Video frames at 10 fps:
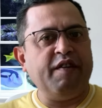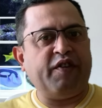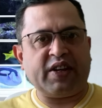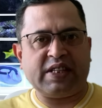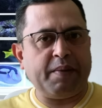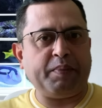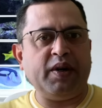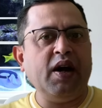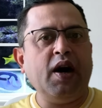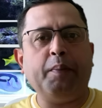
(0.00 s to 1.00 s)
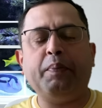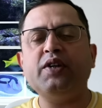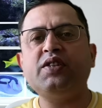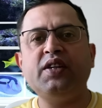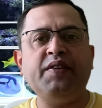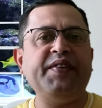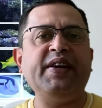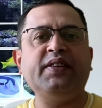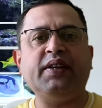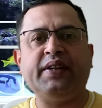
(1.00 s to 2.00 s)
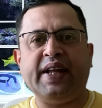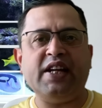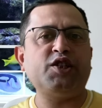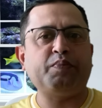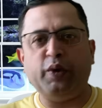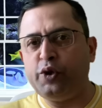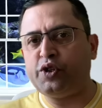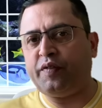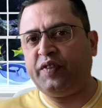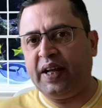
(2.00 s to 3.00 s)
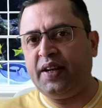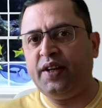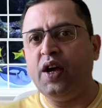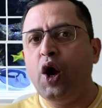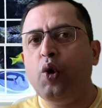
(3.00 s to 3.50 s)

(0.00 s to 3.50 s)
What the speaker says: For example, a person living in the dense pollution of Delhi